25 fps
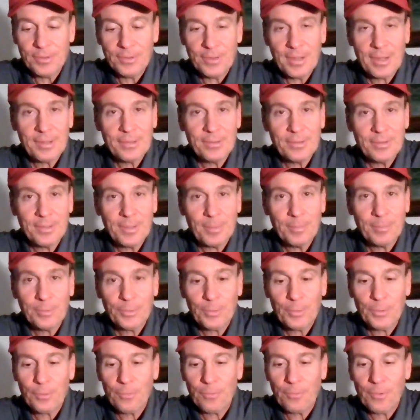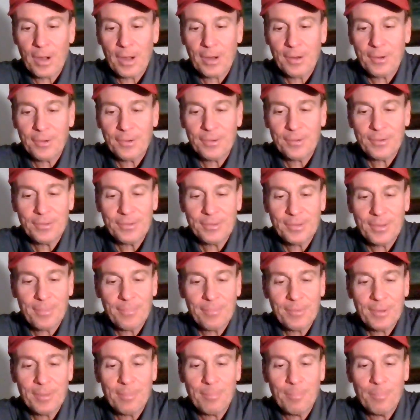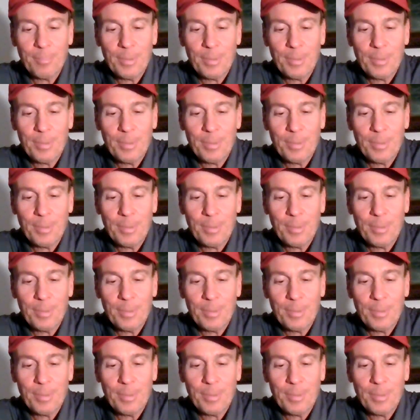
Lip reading: is that some sort of record or something?